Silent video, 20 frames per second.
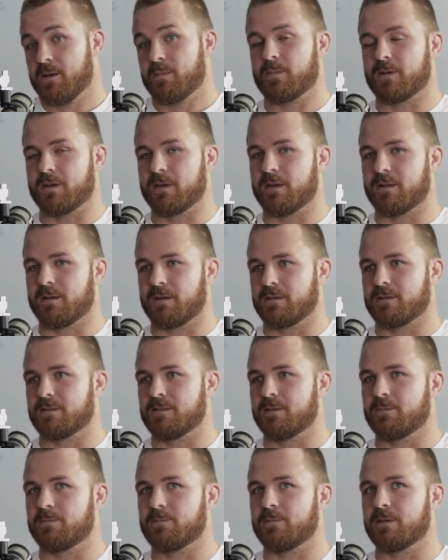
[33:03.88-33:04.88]
But yeah, like you
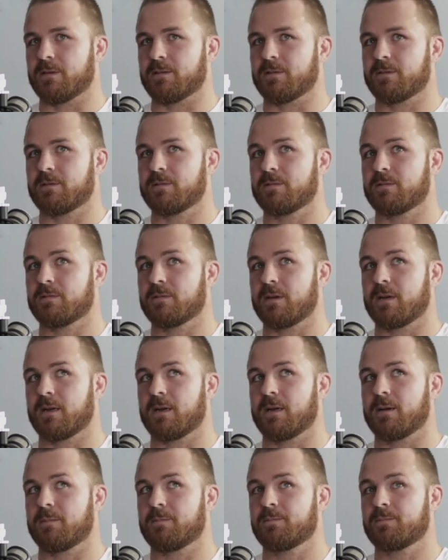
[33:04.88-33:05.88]
said, we...
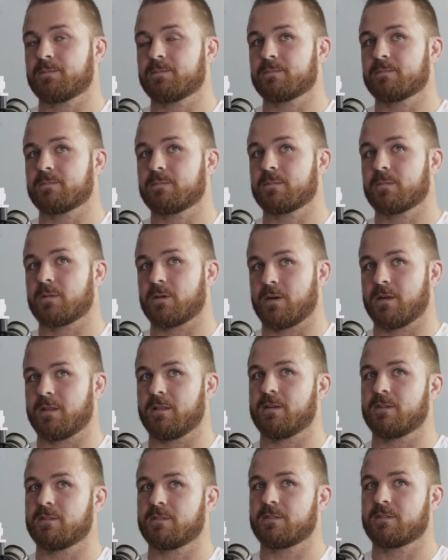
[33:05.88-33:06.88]
I had
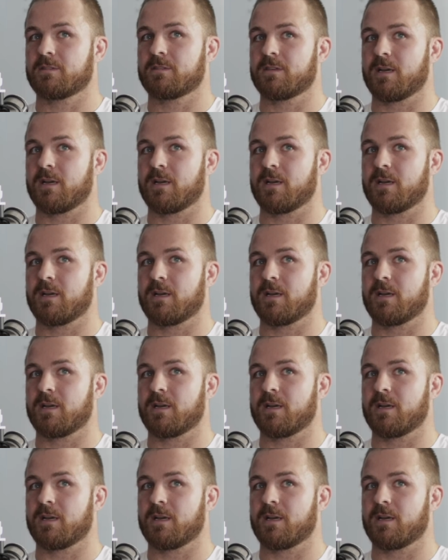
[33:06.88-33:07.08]
those